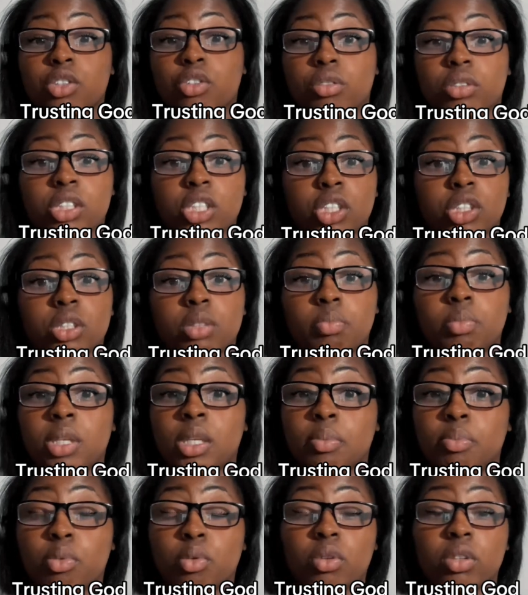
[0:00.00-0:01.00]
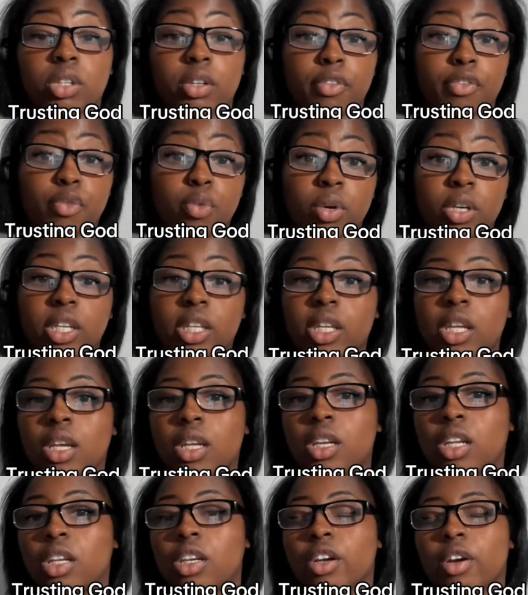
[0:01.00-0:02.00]
they're touching people, they're
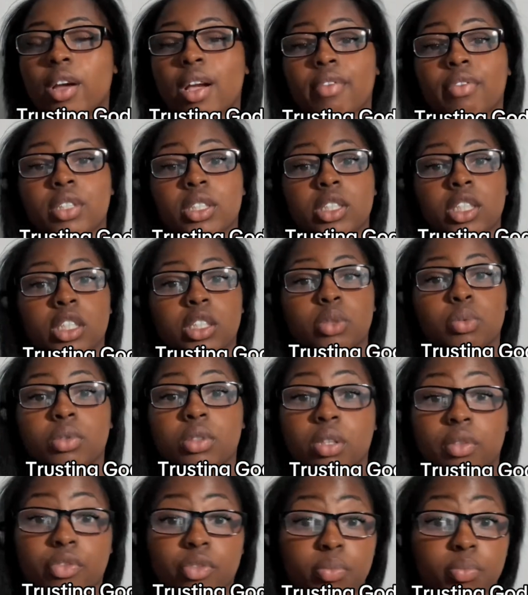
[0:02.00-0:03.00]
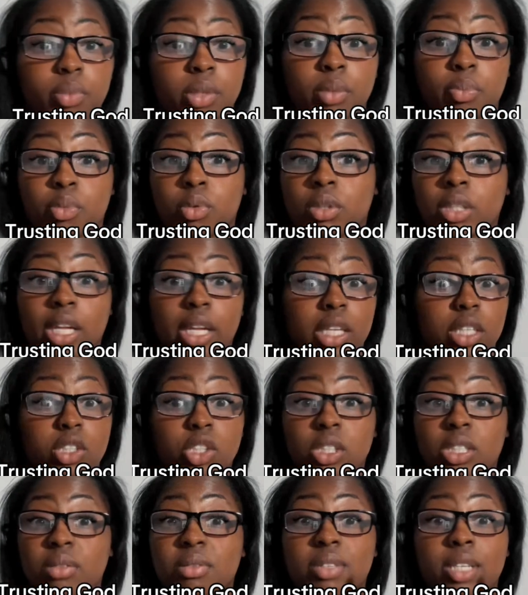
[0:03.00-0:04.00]
fornicating, they're having sex with different people, like
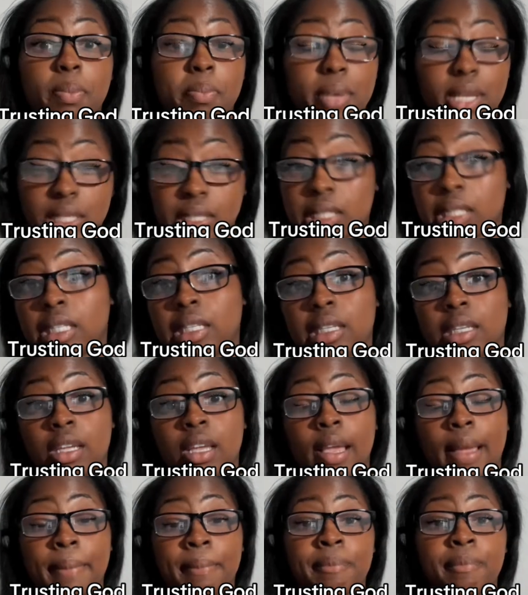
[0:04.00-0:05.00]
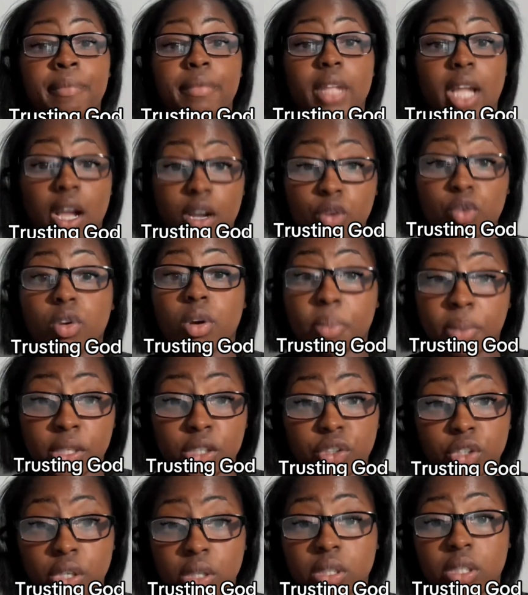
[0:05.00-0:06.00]
just messy. I grew up in
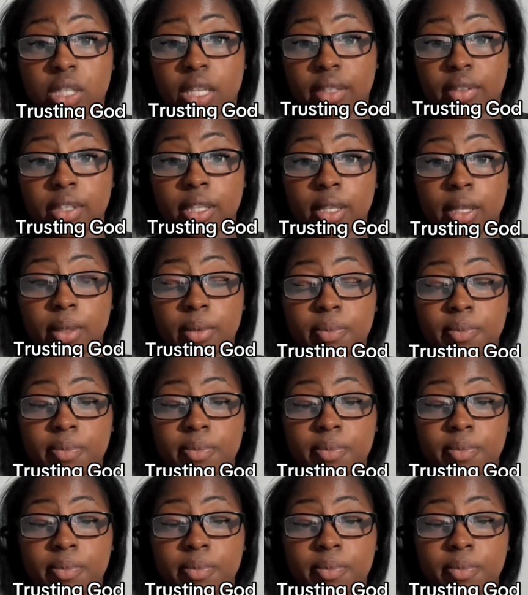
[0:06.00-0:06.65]
a church like that.